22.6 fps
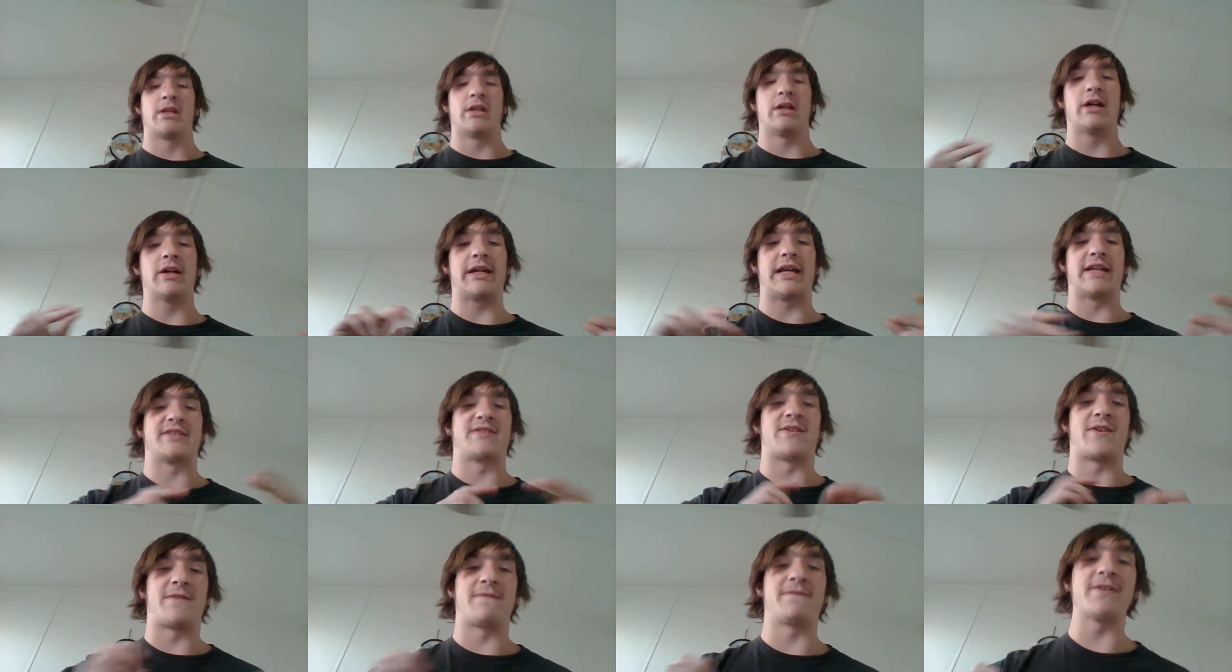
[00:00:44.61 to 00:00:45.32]
Okay,
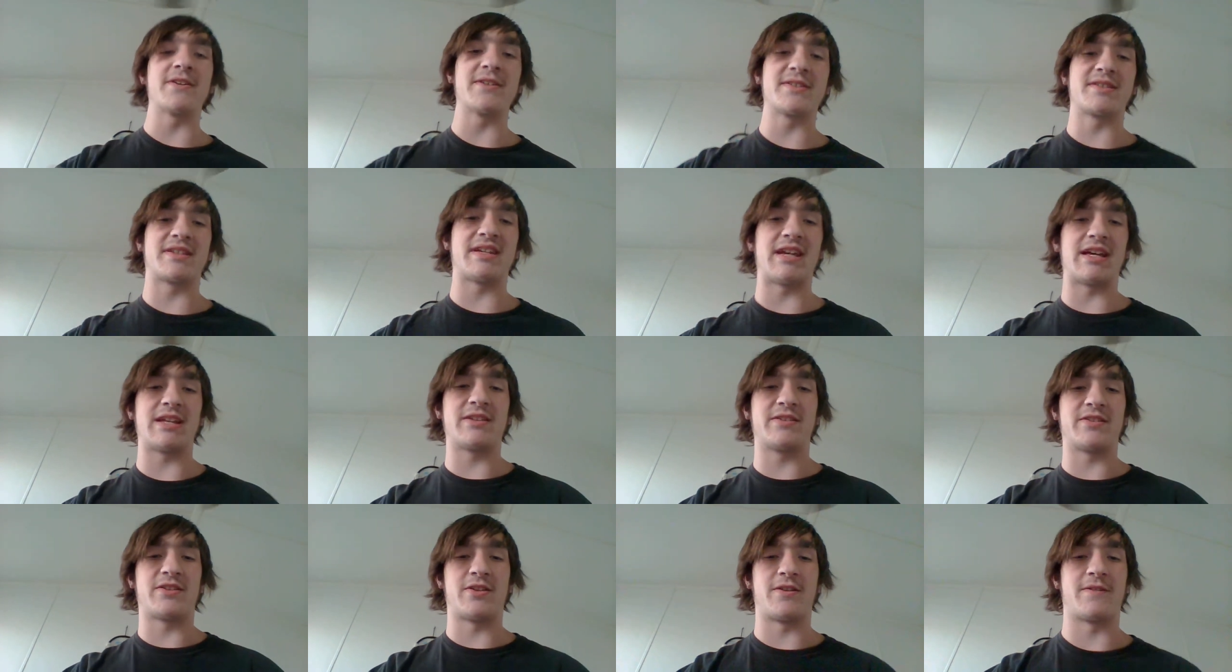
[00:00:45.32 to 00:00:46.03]
so
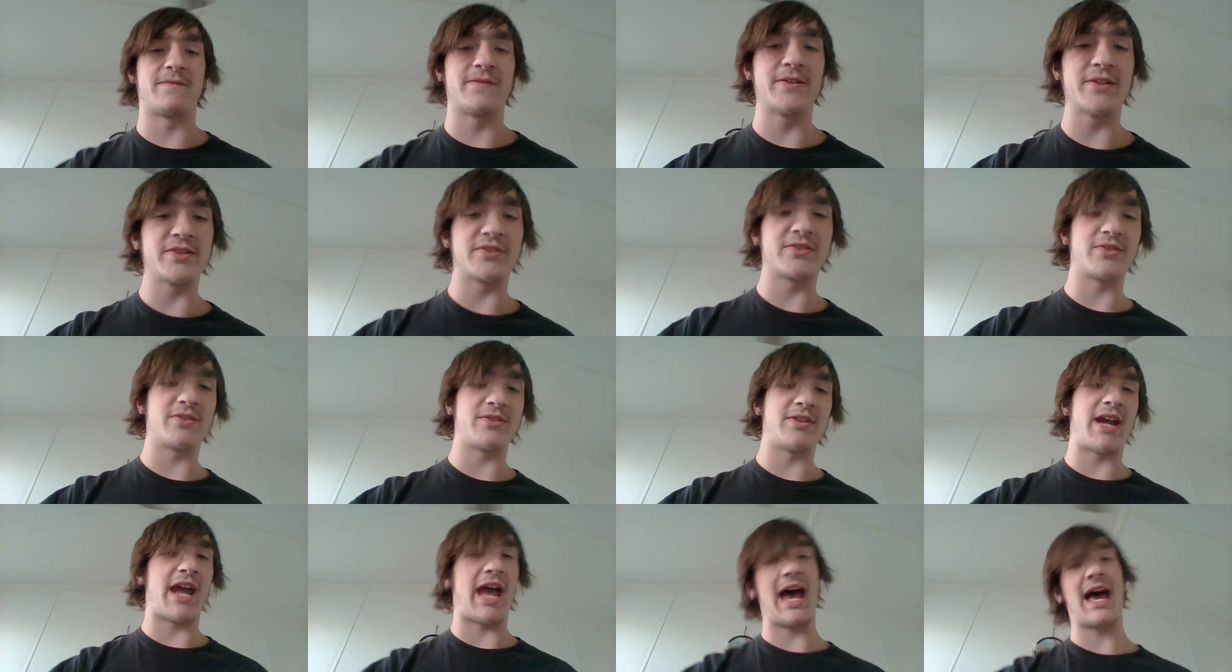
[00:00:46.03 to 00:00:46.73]
the first
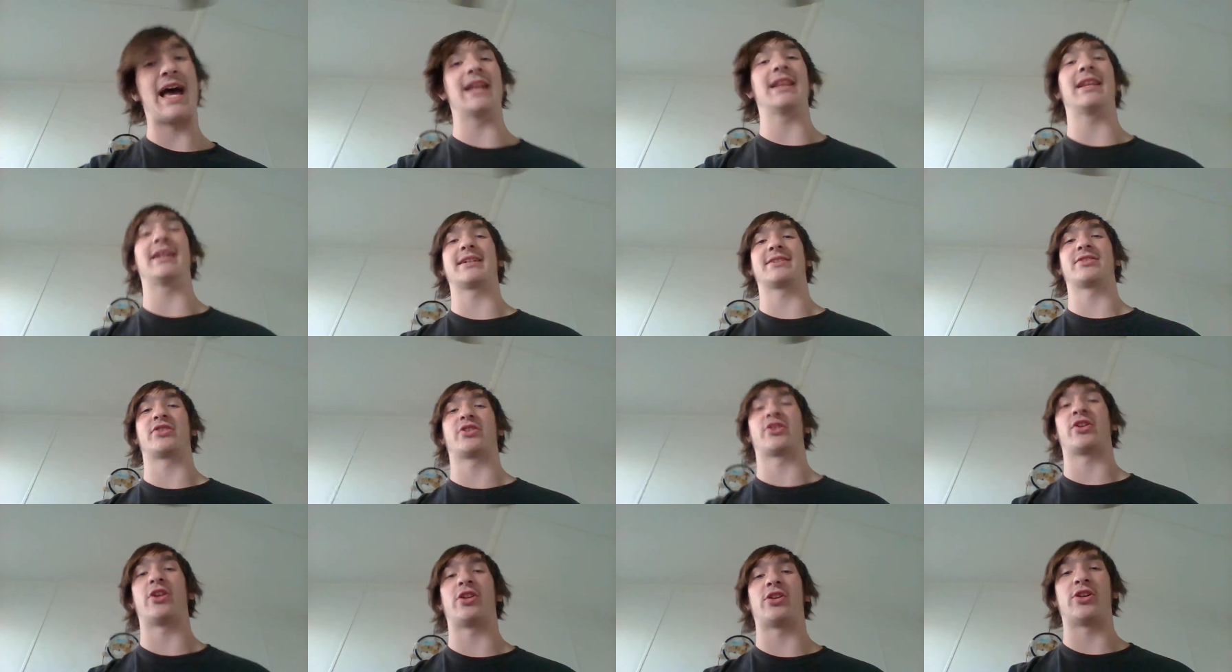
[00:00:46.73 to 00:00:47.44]
story I like to
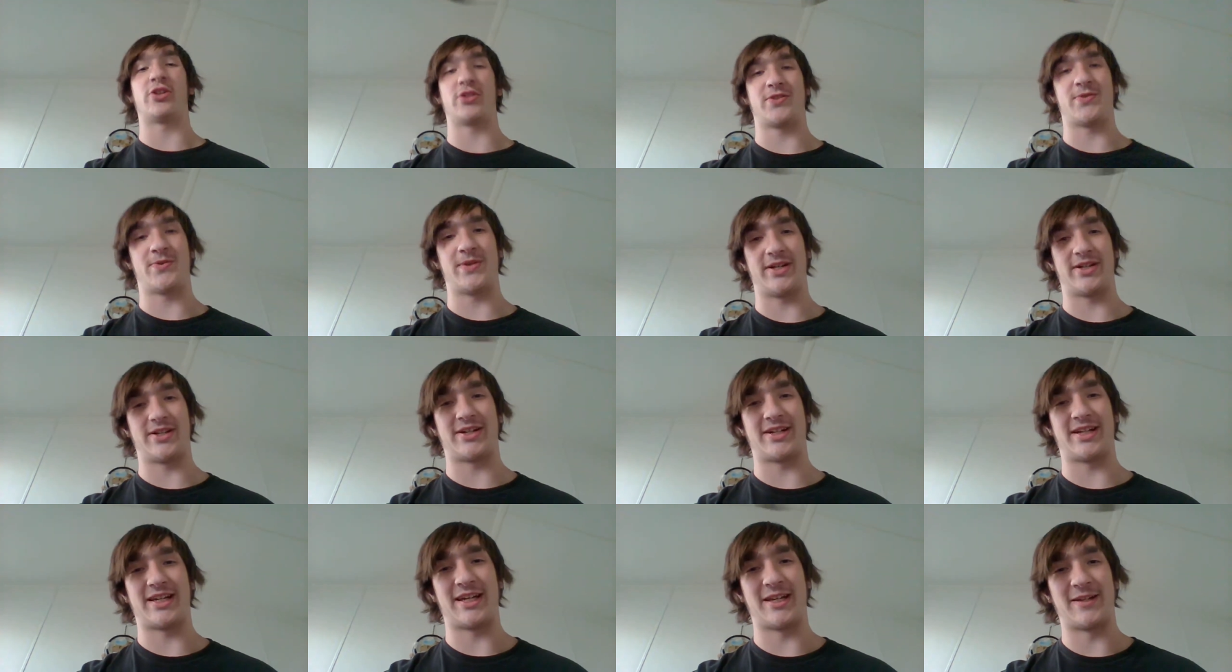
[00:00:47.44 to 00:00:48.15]
call
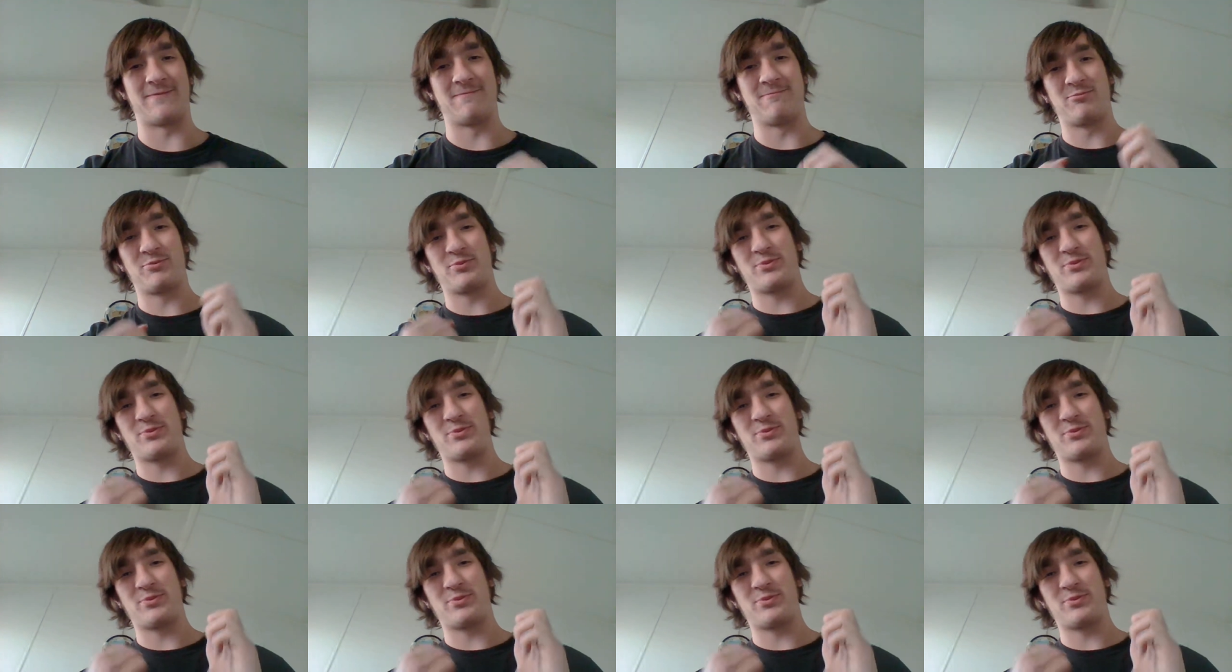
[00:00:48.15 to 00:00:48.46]
Tweaker Kid,